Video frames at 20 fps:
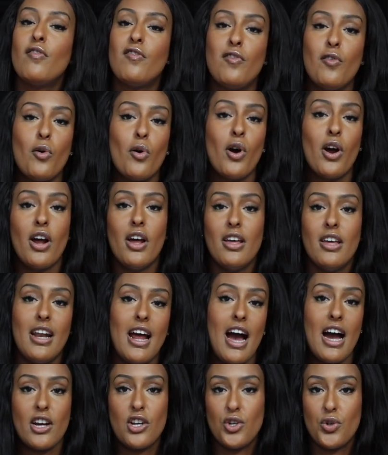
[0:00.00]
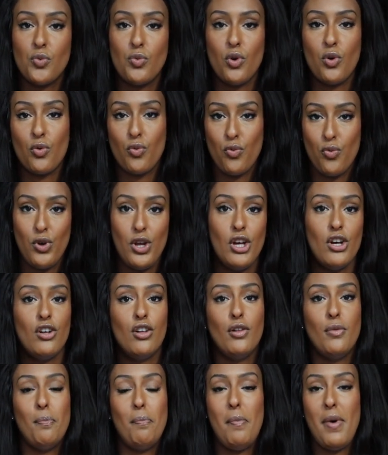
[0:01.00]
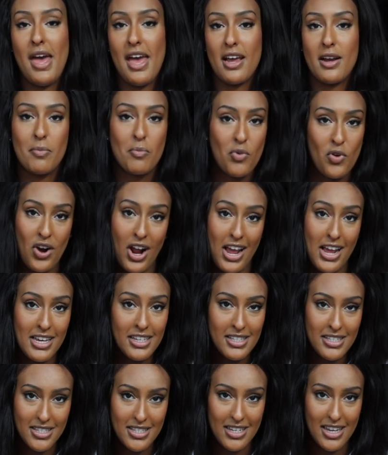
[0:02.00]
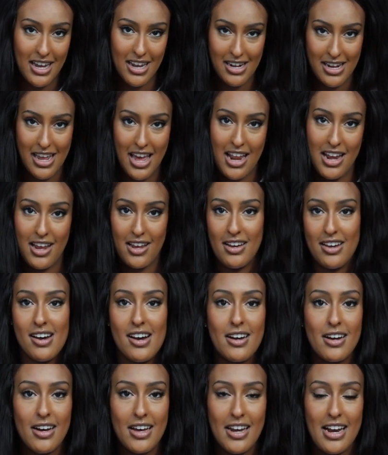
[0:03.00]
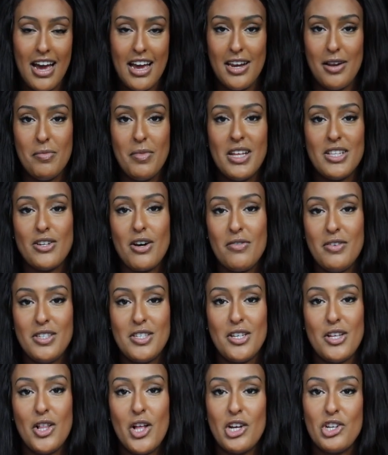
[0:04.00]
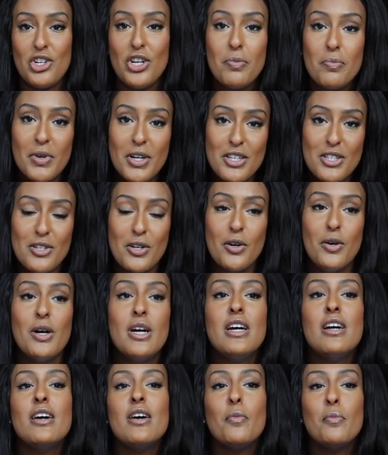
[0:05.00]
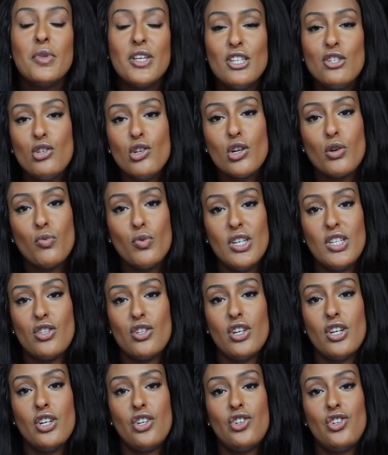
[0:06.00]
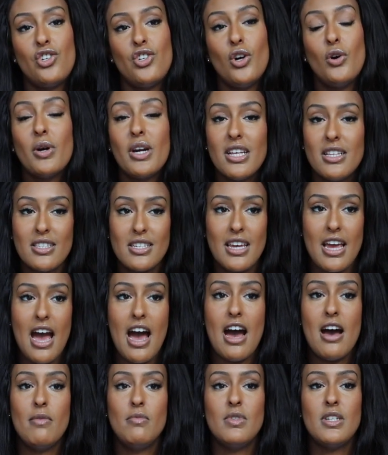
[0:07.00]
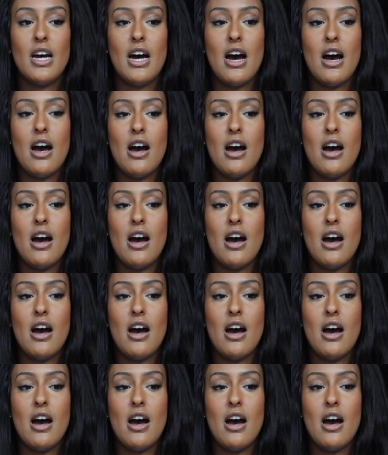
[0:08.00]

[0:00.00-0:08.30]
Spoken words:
for an actual real bag price and getting an item that's obviously a lot cheaper. So please do your research, don't get scammed.